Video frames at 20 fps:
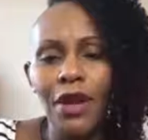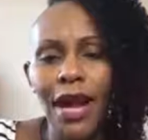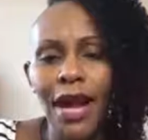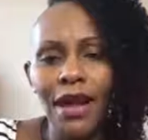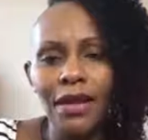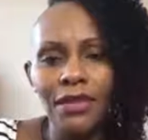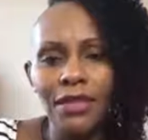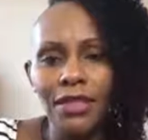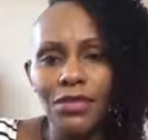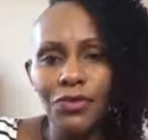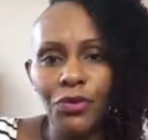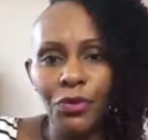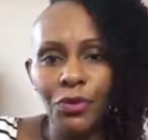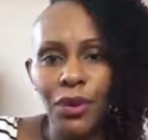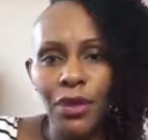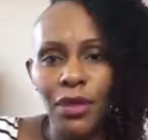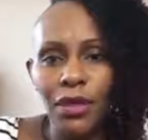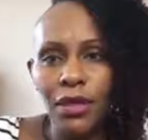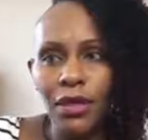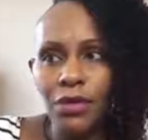for houses for
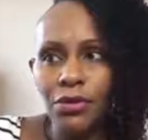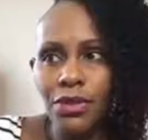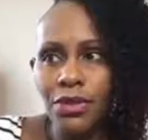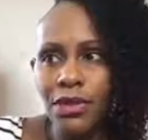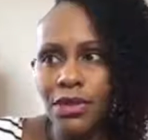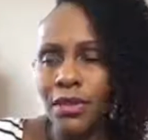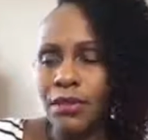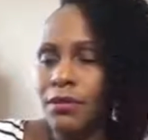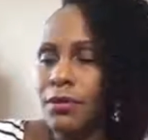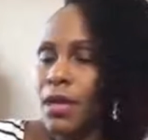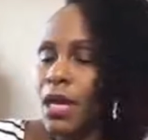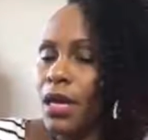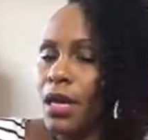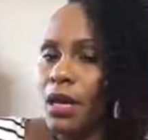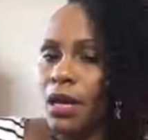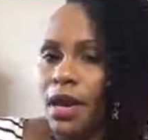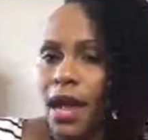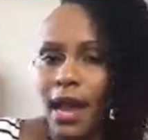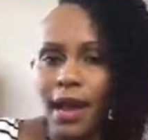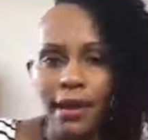rent in Houston.
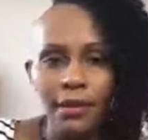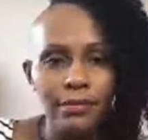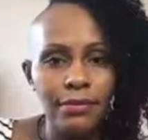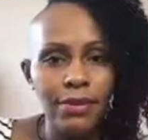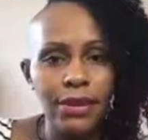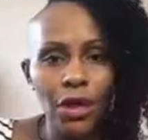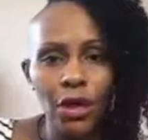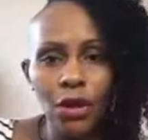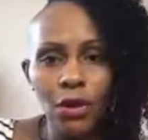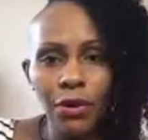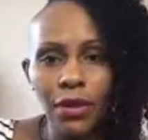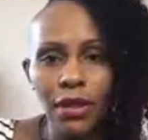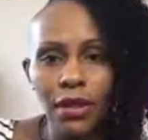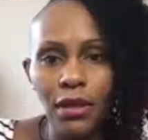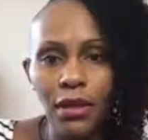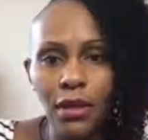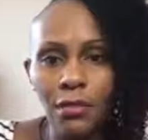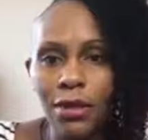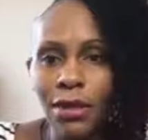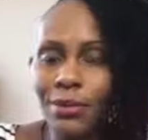Told
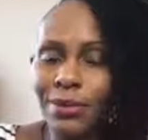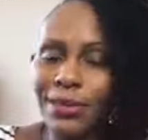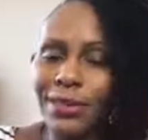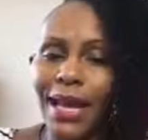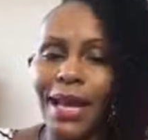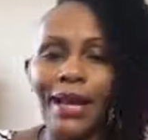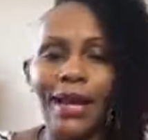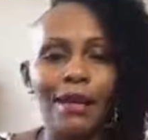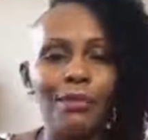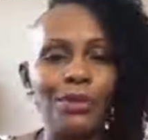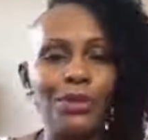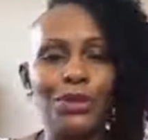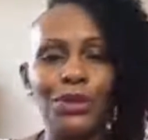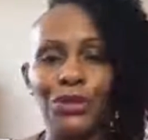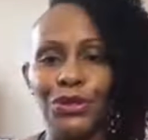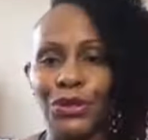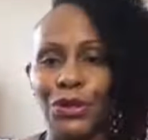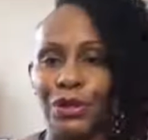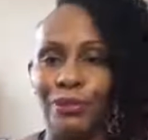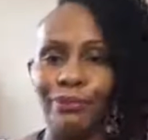him, he was like, I'm
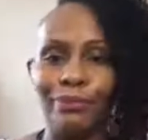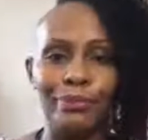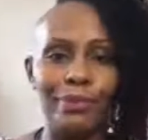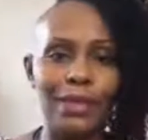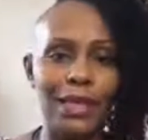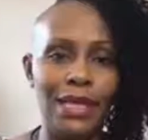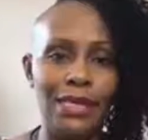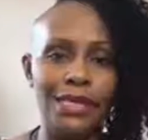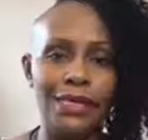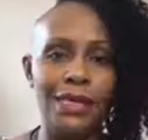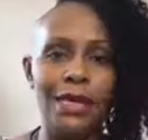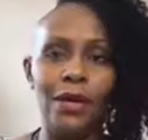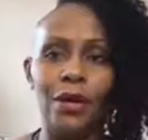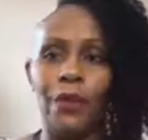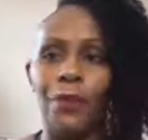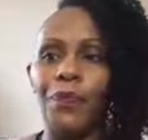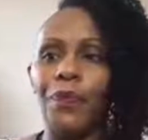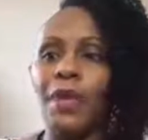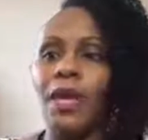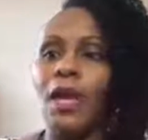good. Let's
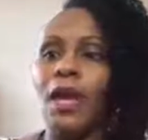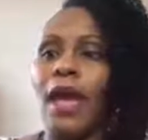go.